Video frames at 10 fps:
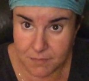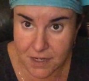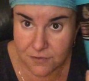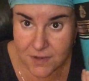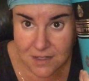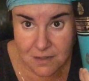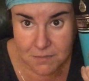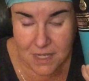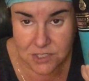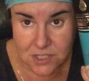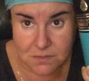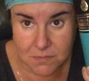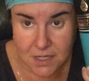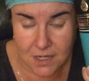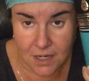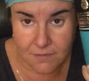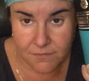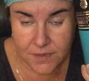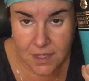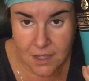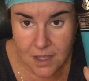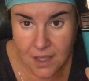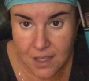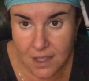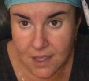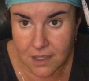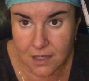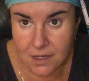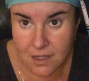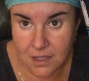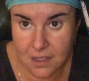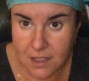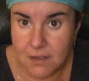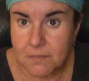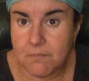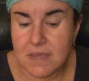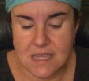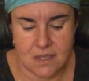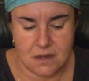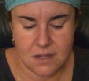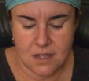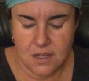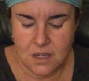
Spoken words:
Matter of fact, it matches my headband.